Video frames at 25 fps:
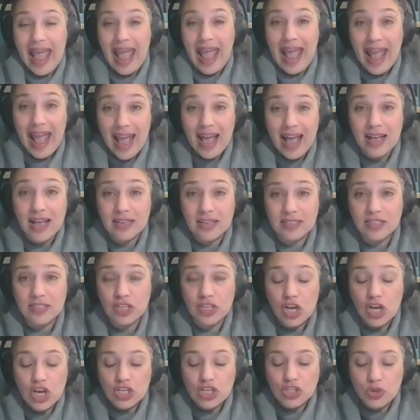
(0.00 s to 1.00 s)
and
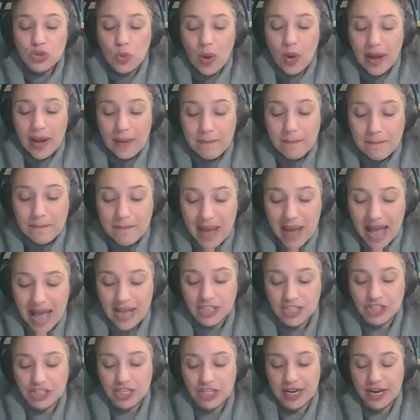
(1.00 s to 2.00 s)
to
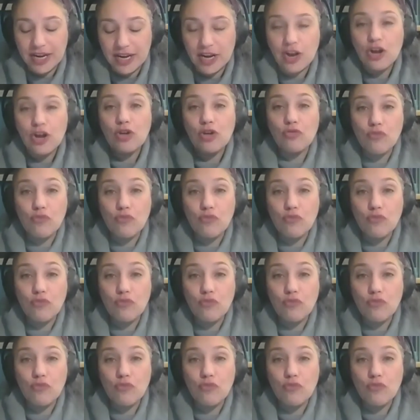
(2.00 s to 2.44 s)
imagine